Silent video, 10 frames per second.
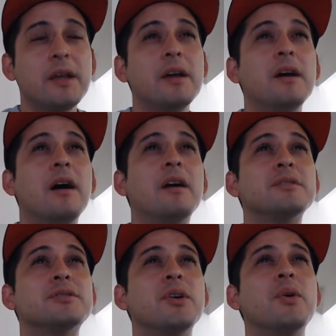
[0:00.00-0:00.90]

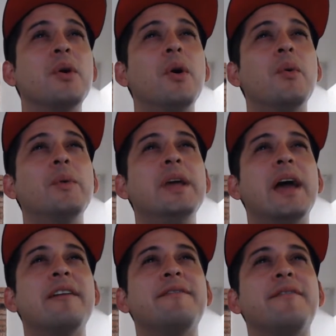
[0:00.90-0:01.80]
Also, we
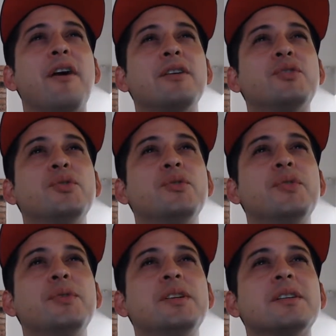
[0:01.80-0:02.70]
have far too
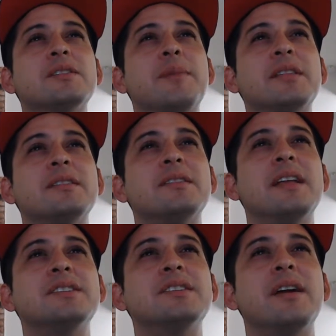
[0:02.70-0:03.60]
few details about this
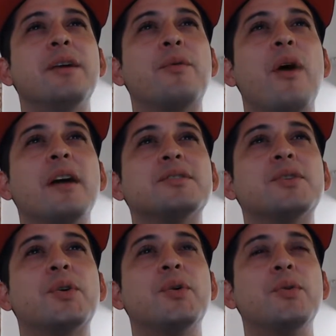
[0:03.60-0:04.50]
legendary Rocks
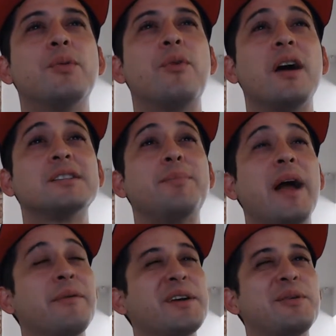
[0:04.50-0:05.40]

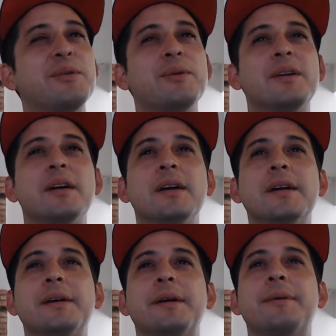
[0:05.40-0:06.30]
pirate crew.
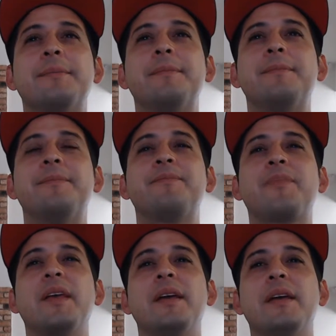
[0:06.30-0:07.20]

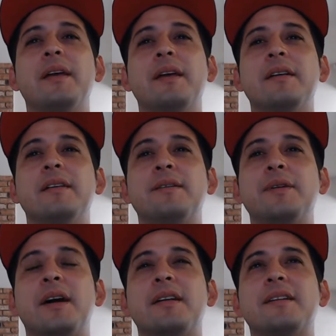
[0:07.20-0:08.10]
We
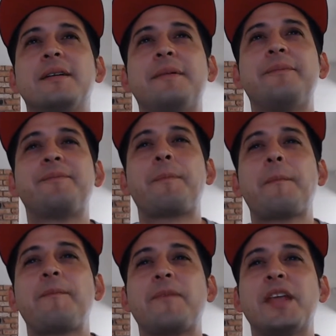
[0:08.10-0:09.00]
got
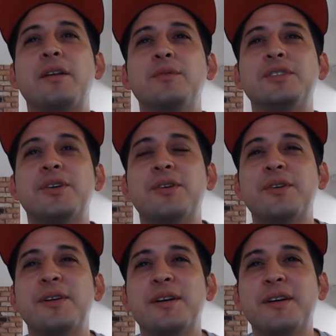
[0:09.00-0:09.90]
the
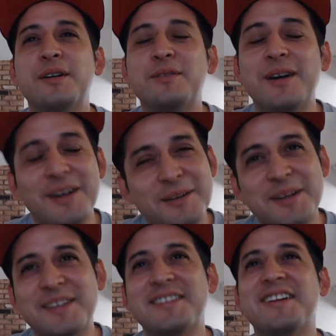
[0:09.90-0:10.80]
return of
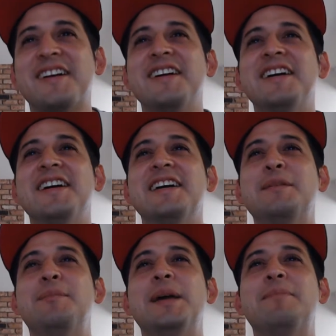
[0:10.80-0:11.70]

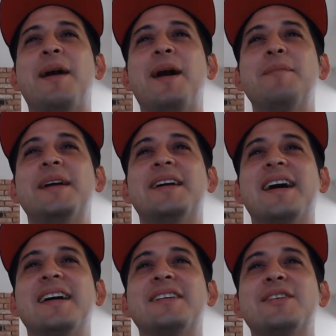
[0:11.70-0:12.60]
Big Mom and
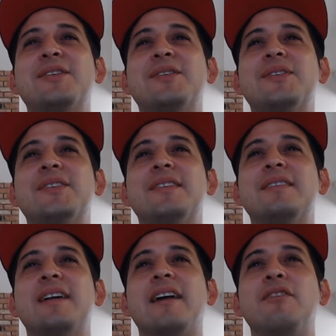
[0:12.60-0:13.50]
Kaido
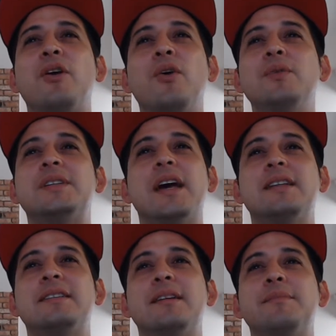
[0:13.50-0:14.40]
have always had
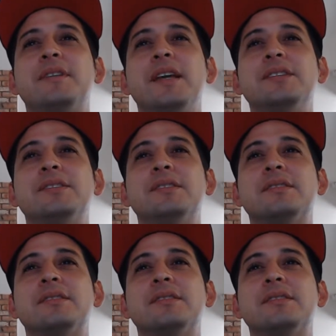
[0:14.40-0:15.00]
tempestuous